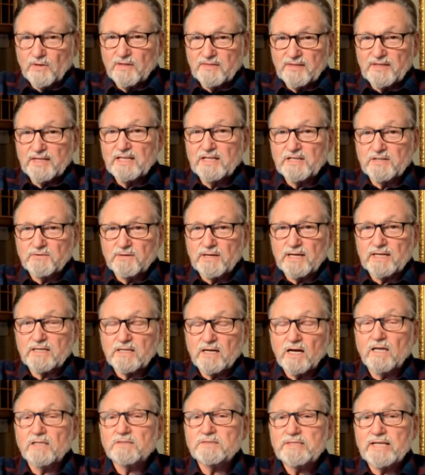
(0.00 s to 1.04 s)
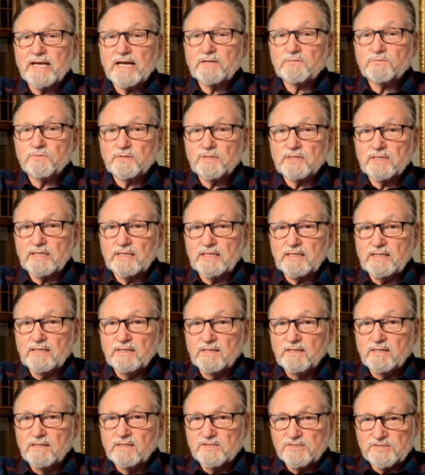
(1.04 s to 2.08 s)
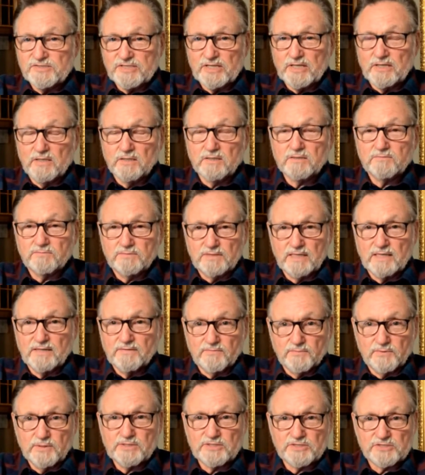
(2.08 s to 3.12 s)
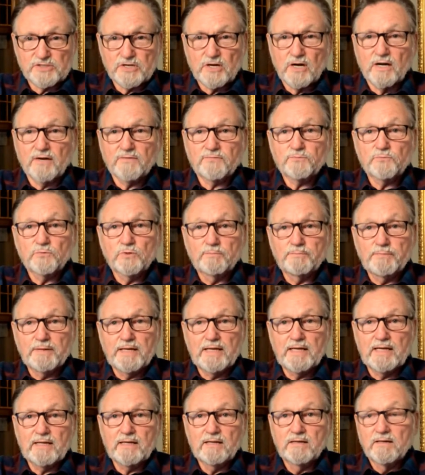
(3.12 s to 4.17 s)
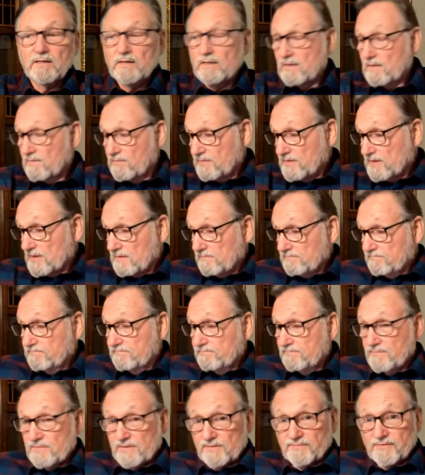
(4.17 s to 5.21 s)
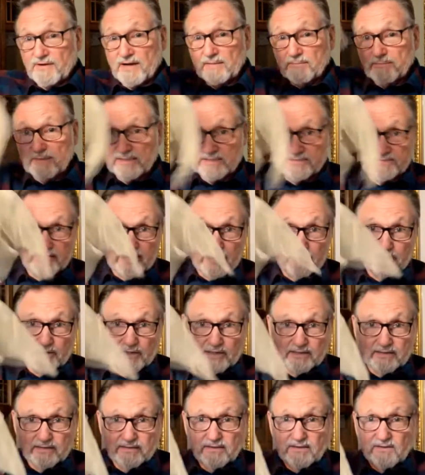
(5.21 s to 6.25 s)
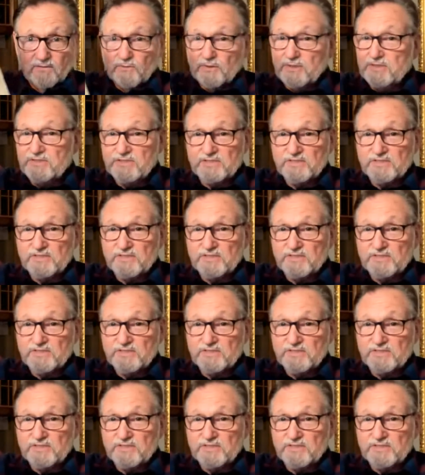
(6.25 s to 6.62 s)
only thing in direct contact with the silk with the scarf would be the fine mesh fabric, which